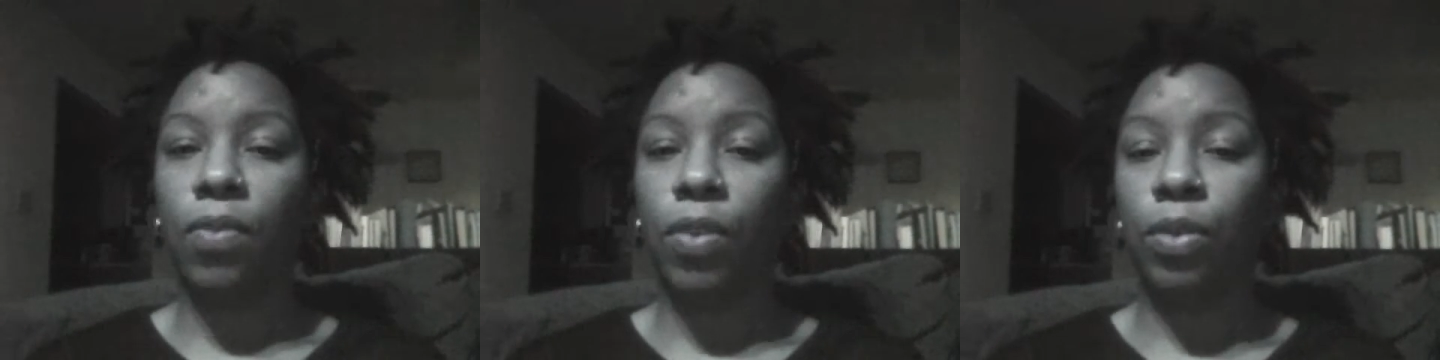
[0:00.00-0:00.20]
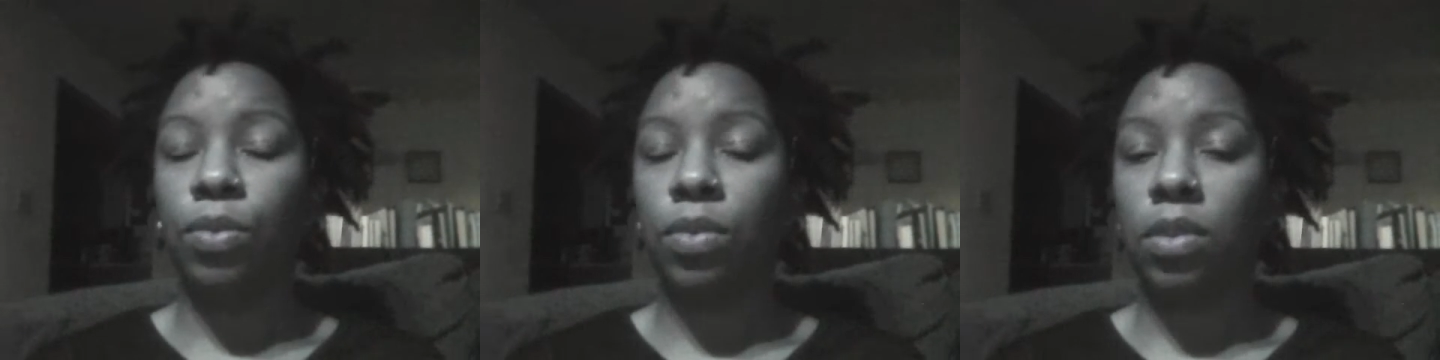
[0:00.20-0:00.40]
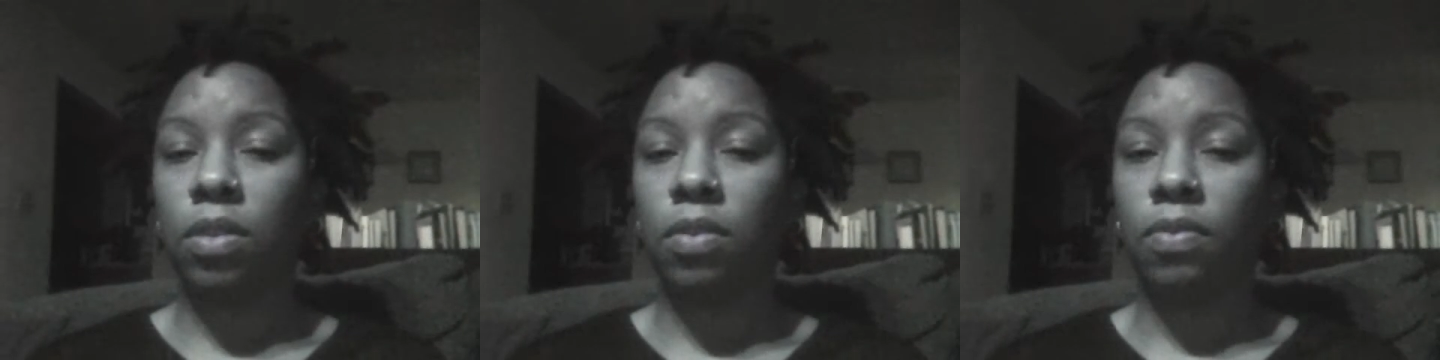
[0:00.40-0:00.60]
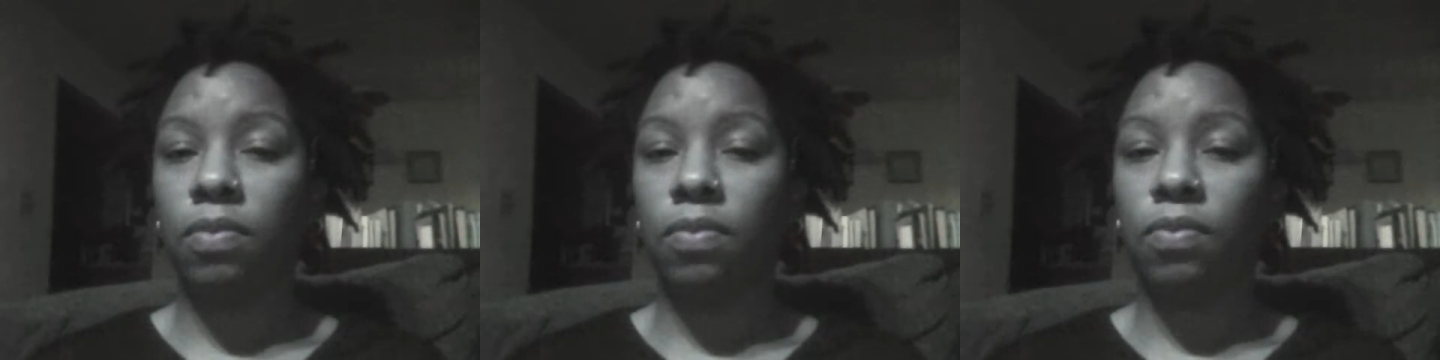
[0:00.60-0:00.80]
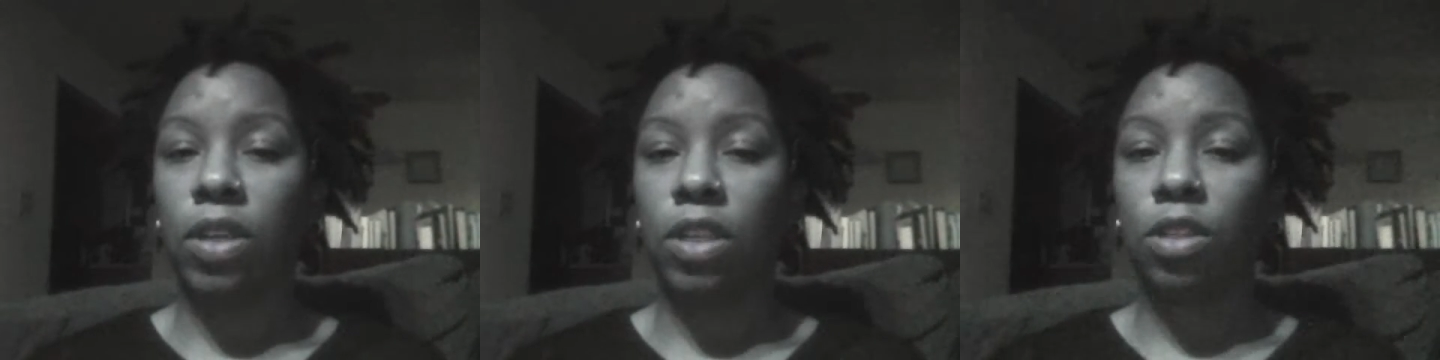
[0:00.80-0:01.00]
fruits
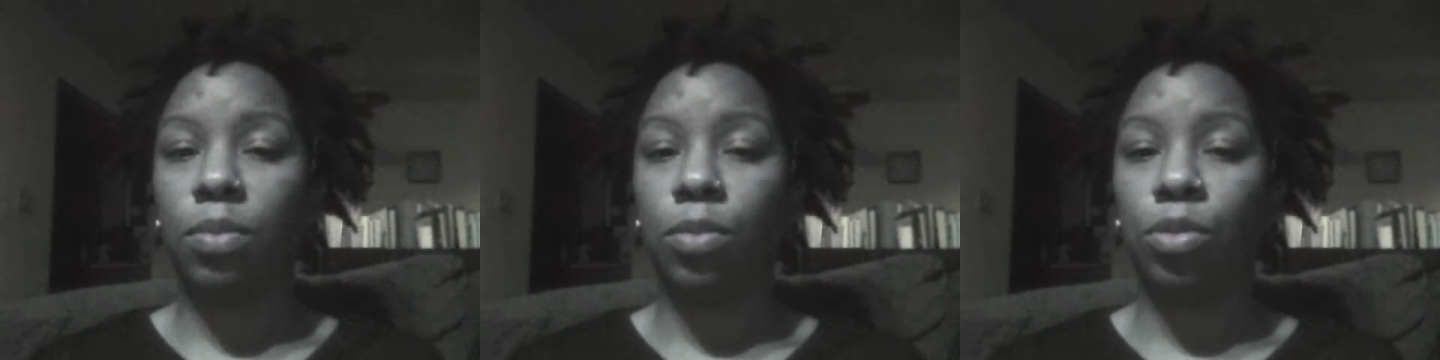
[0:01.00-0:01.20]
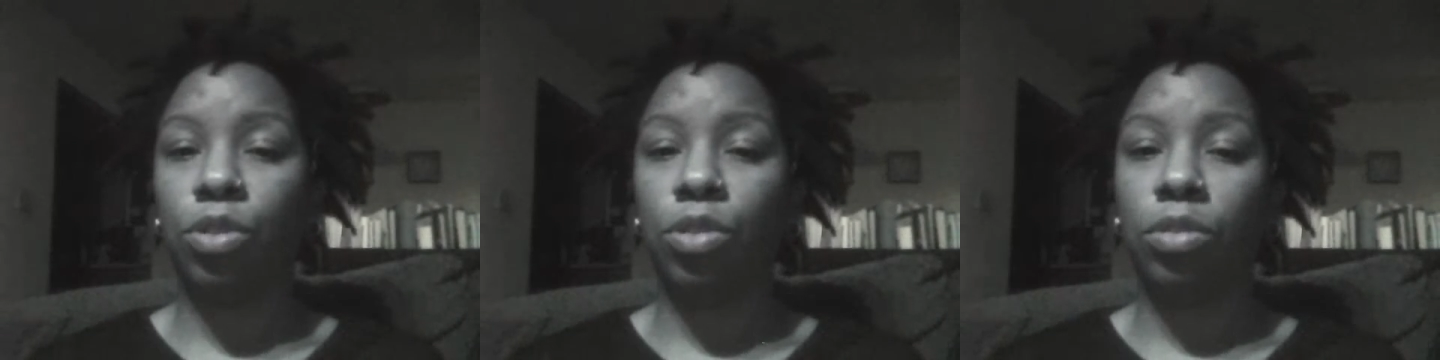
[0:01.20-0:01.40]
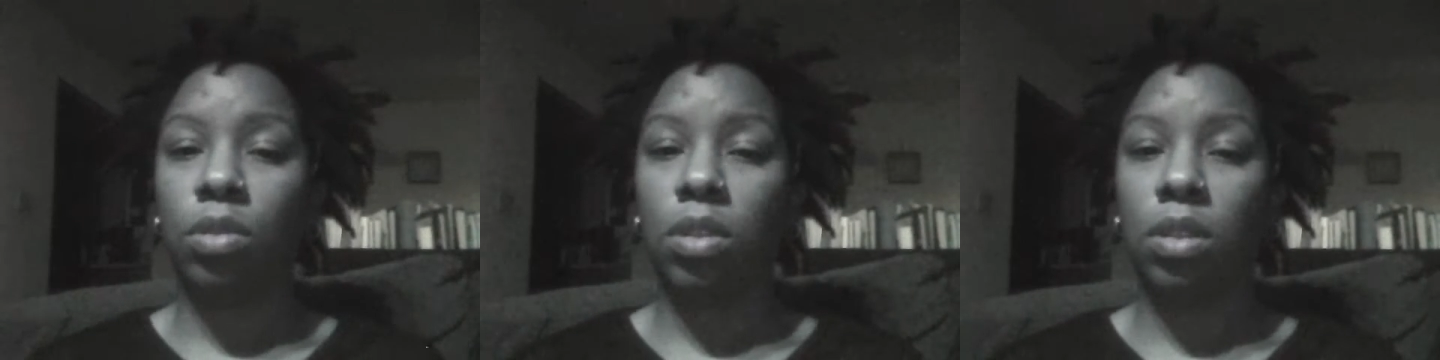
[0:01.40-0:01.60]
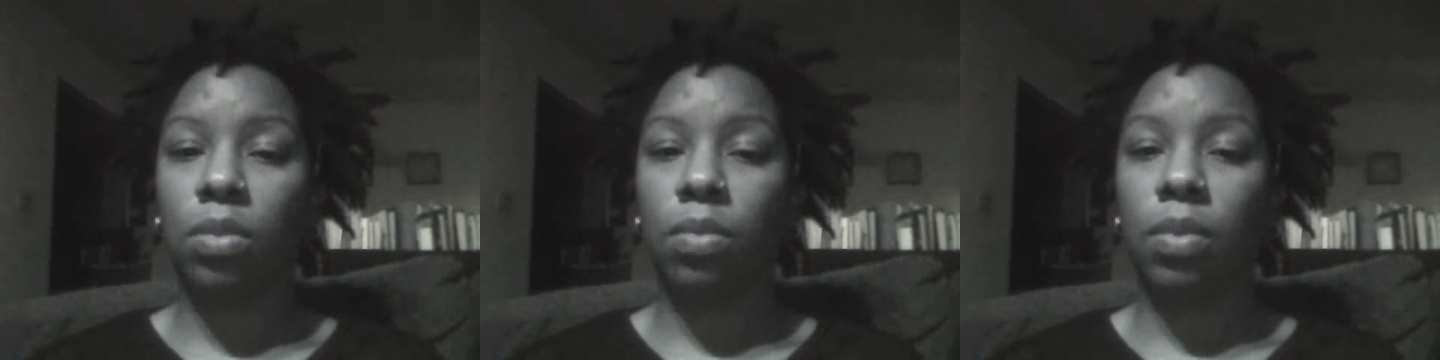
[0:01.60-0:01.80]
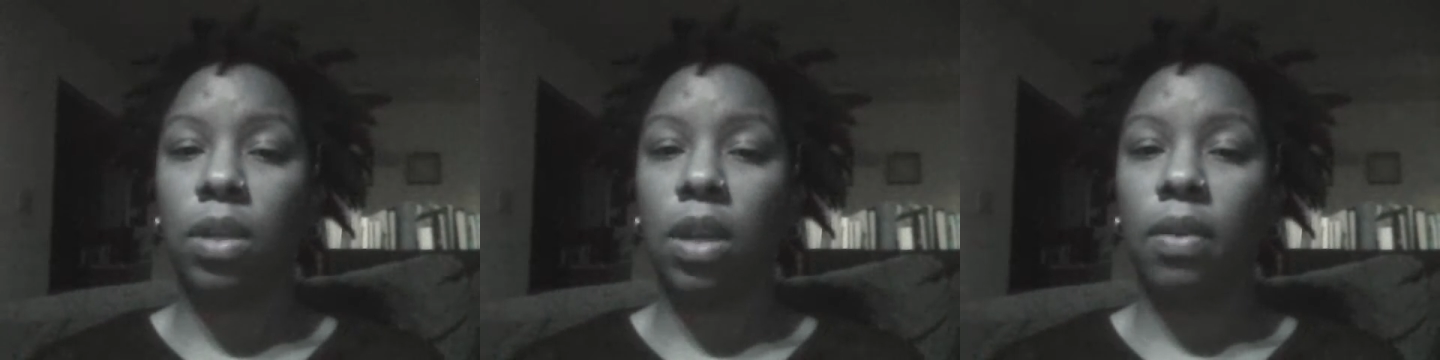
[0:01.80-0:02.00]
and vegetable juices
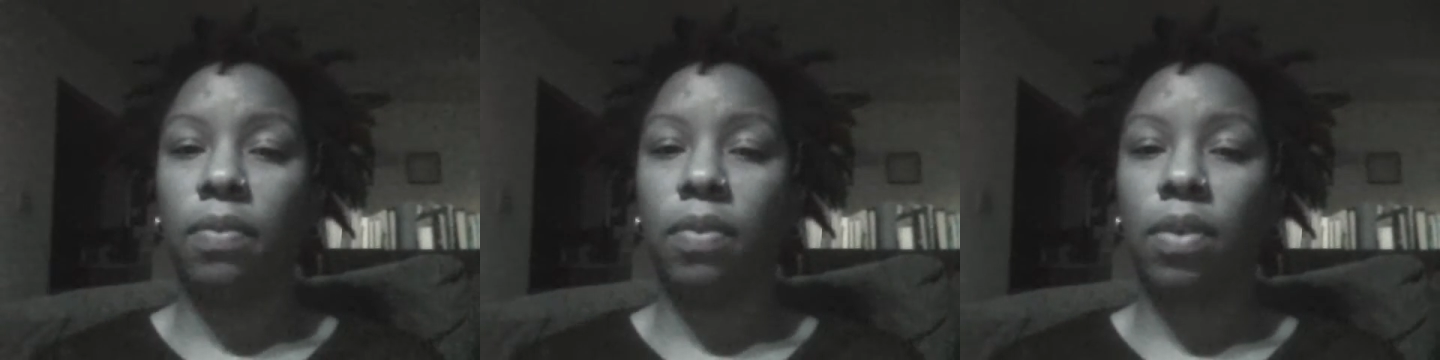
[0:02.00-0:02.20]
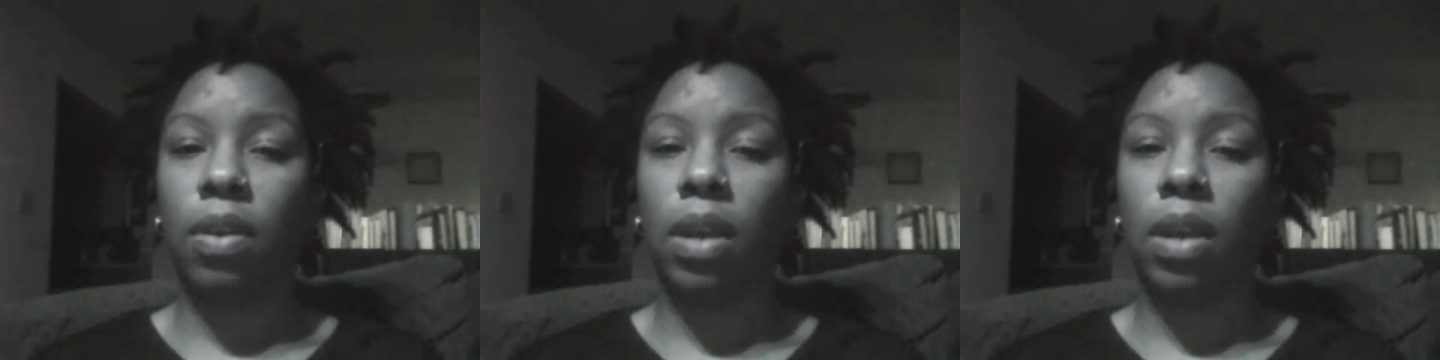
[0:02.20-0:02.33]
or whatever,